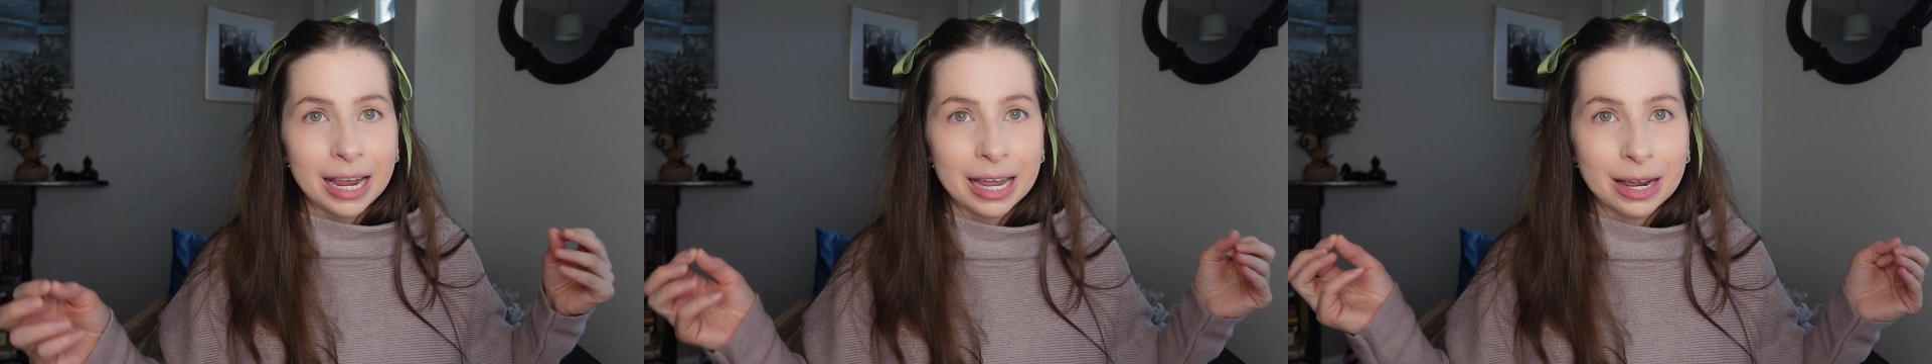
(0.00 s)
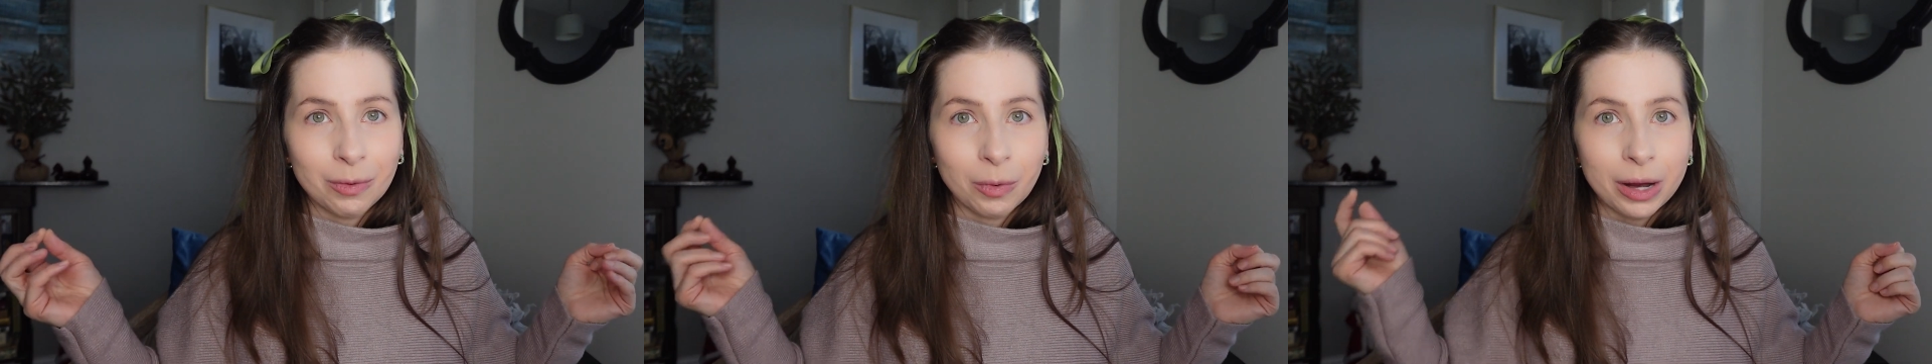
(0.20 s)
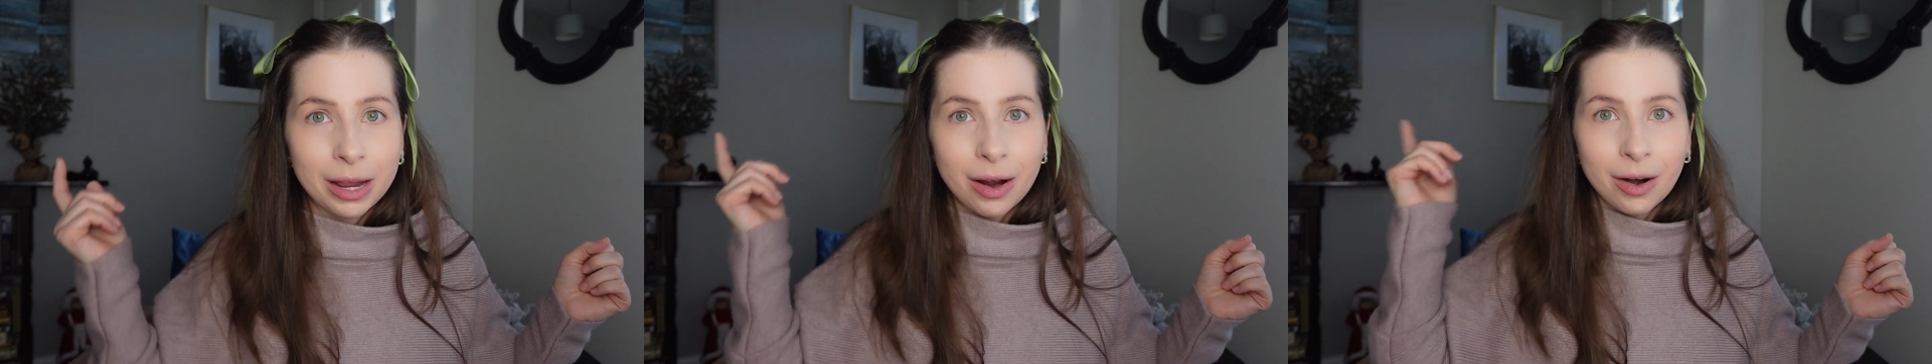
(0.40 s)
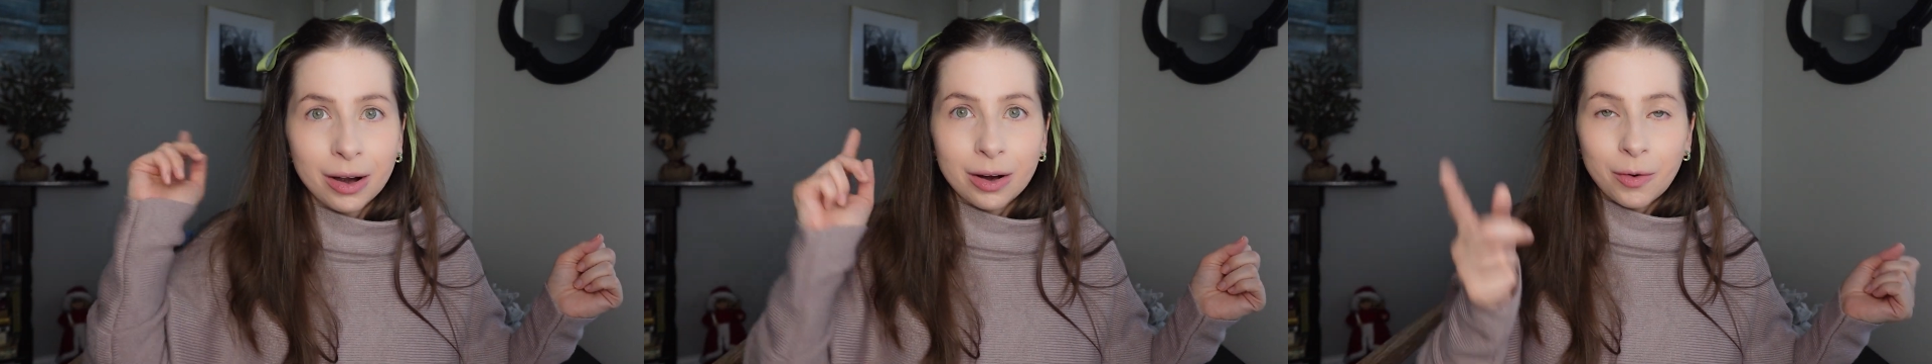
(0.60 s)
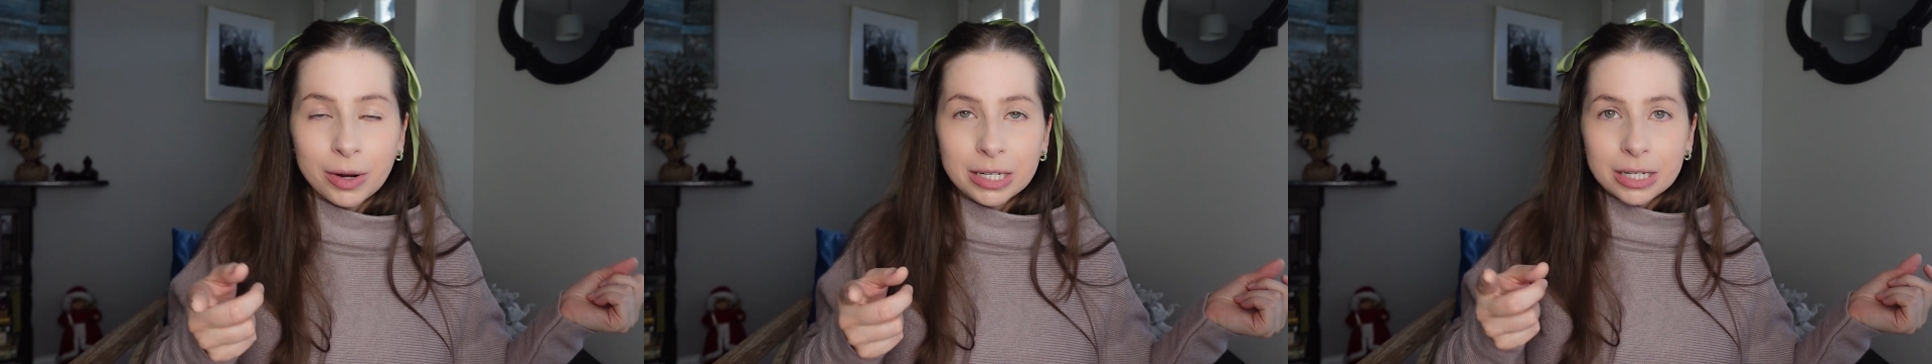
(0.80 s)
and we
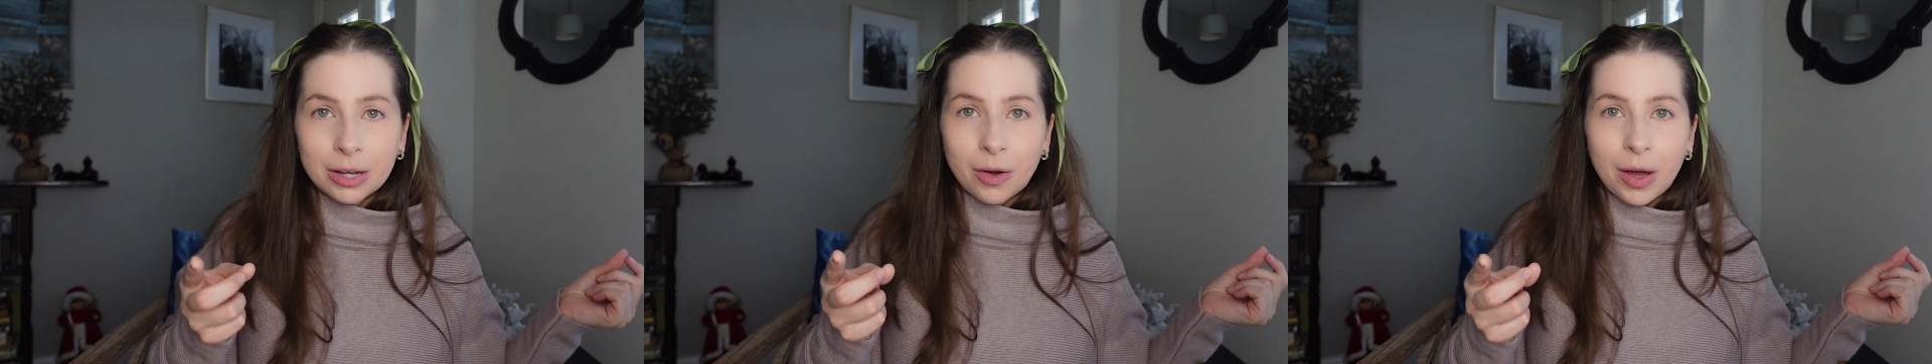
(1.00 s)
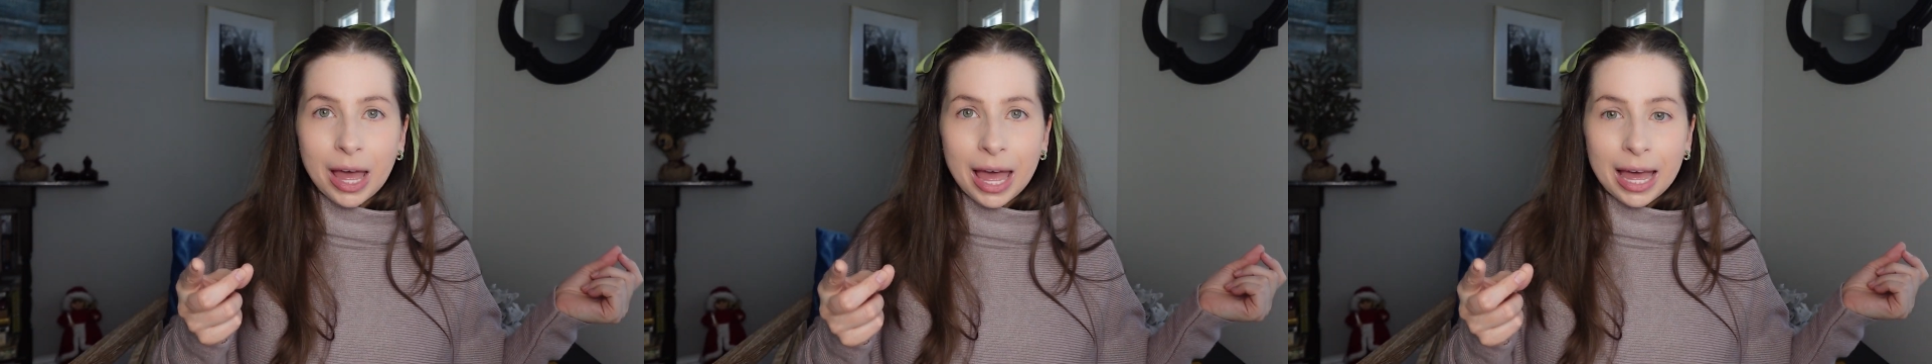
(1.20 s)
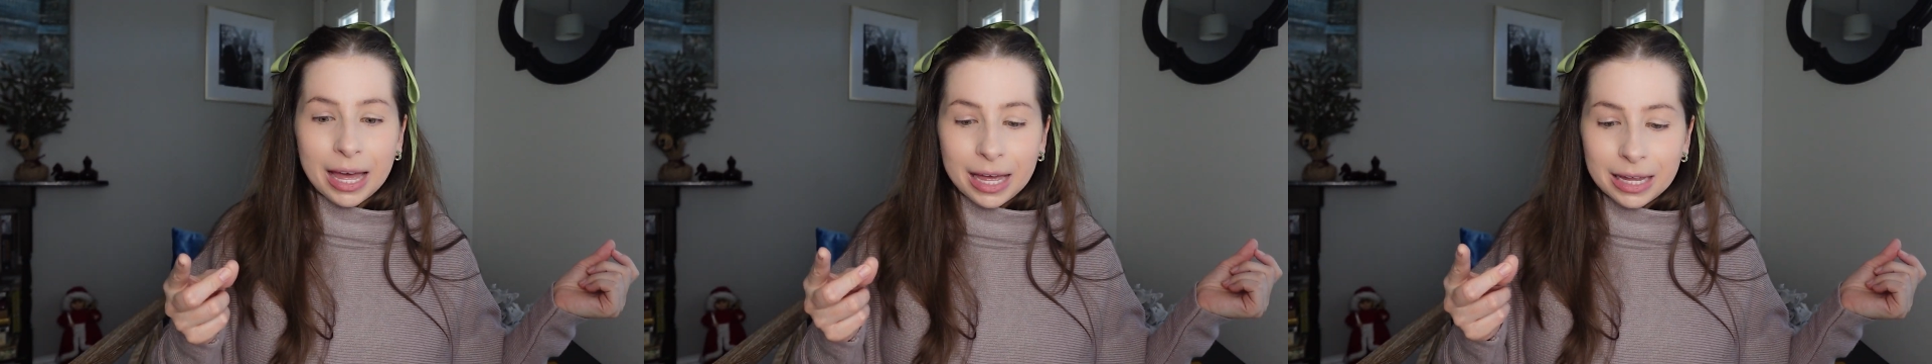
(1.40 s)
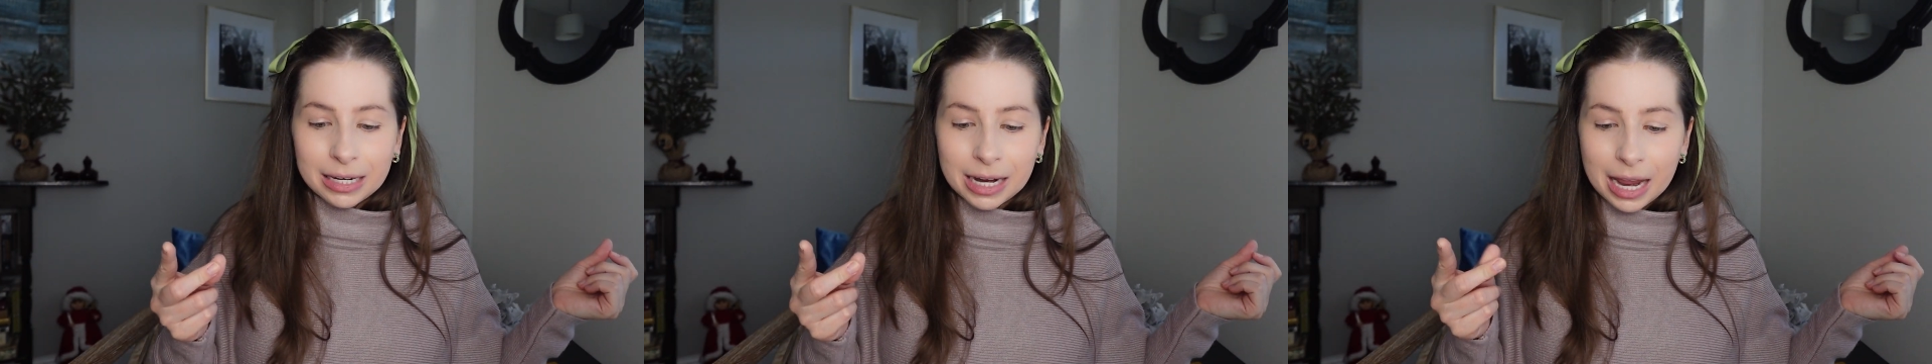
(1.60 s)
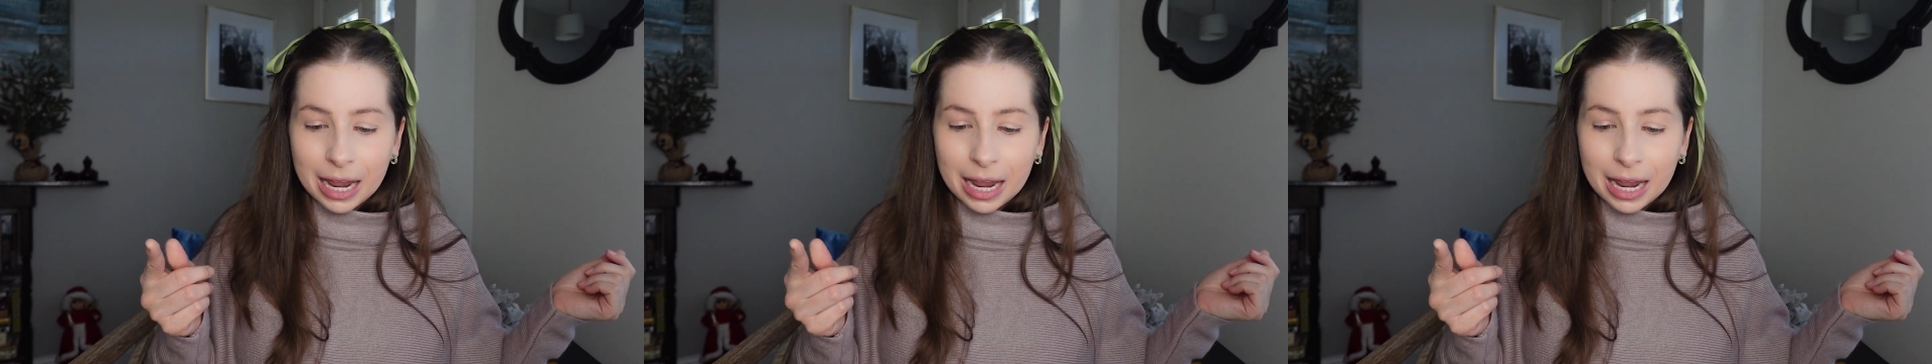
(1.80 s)
are going to go ahead